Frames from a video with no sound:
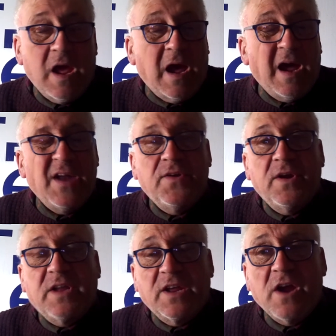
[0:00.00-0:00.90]
and
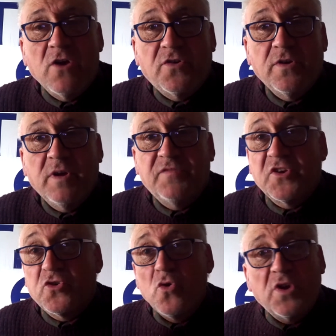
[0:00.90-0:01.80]
get out. If they
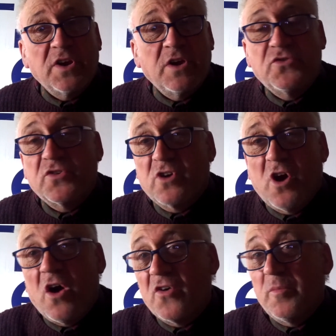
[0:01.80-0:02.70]
don't get out, they're
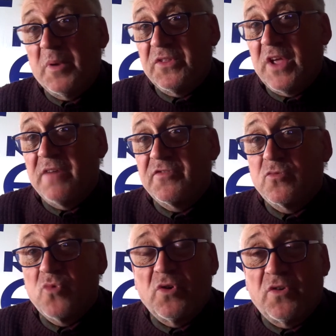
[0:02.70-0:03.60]
caught a bit. They have to
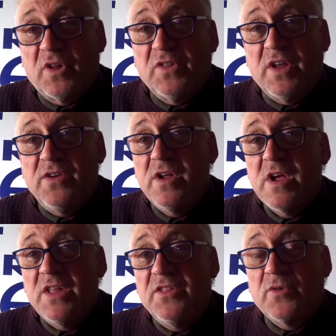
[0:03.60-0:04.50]
run it, and then
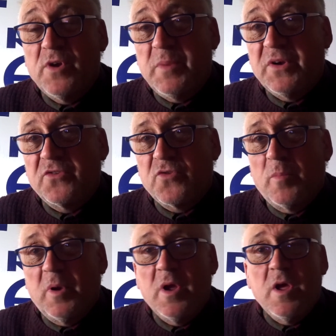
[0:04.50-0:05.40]
they're in a bit of trouble.